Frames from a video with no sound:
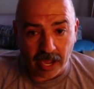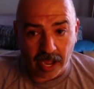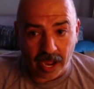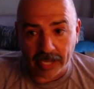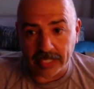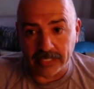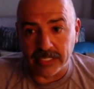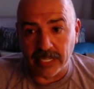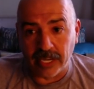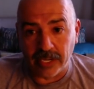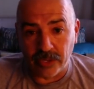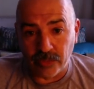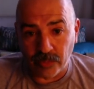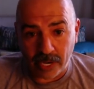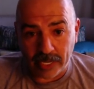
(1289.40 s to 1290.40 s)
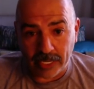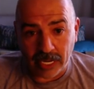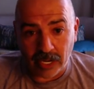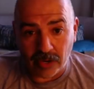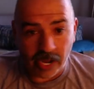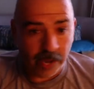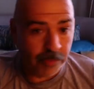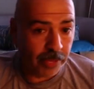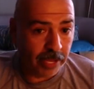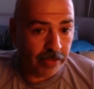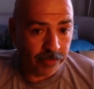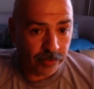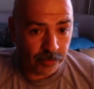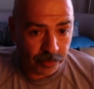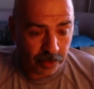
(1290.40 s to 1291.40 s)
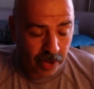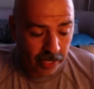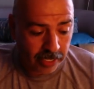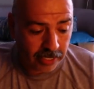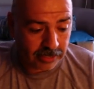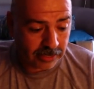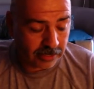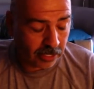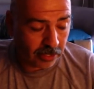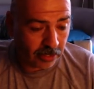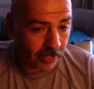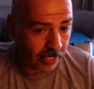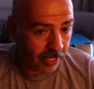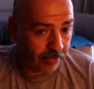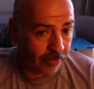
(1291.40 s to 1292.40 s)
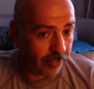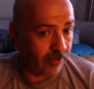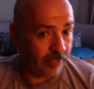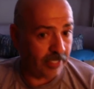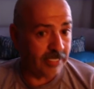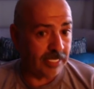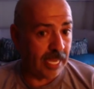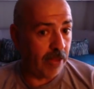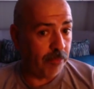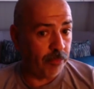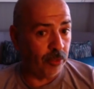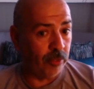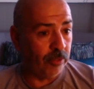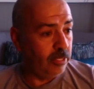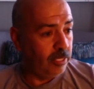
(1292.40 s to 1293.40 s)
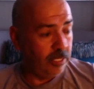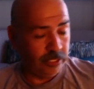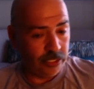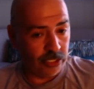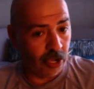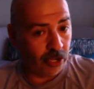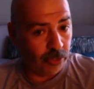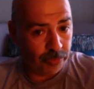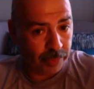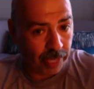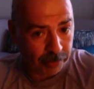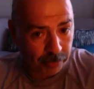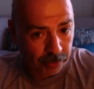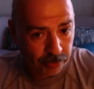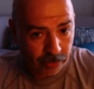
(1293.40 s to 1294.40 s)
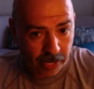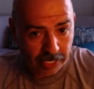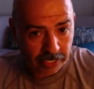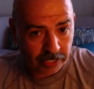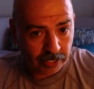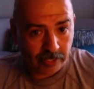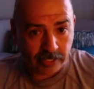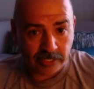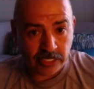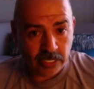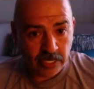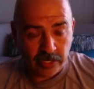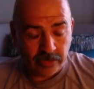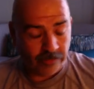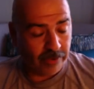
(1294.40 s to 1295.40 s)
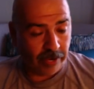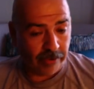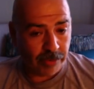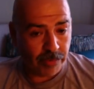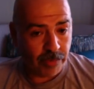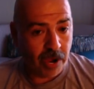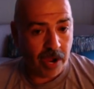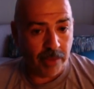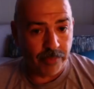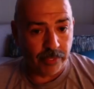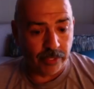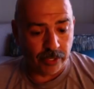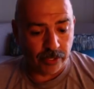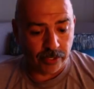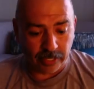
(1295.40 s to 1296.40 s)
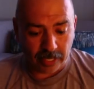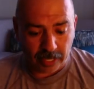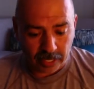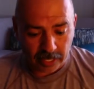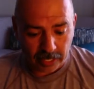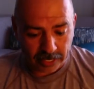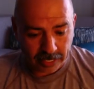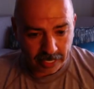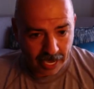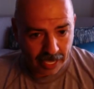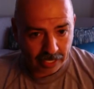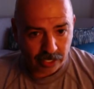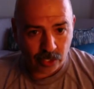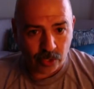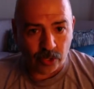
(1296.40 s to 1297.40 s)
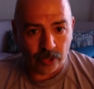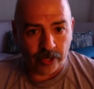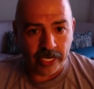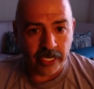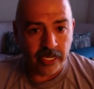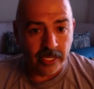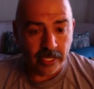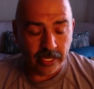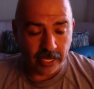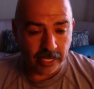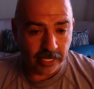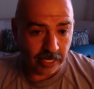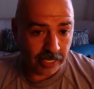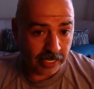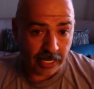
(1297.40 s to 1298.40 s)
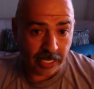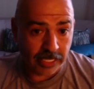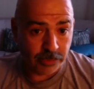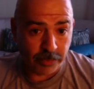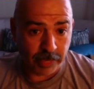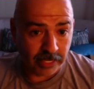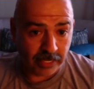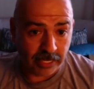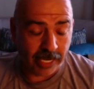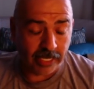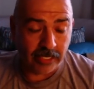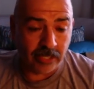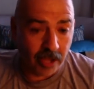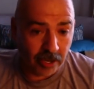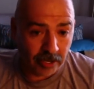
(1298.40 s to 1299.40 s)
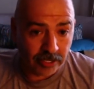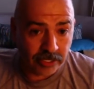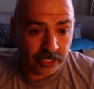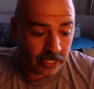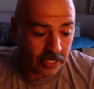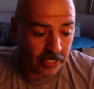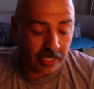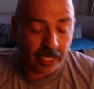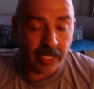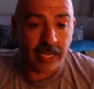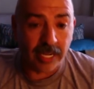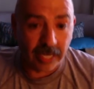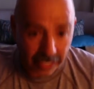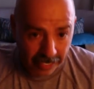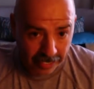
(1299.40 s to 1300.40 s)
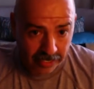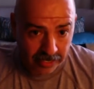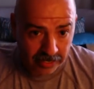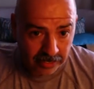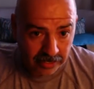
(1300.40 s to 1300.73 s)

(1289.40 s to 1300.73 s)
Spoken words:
I can tell you right now, I pay for products. So I'll give you an example: salt and pepper grinders, very popular category. And I spend $9 a click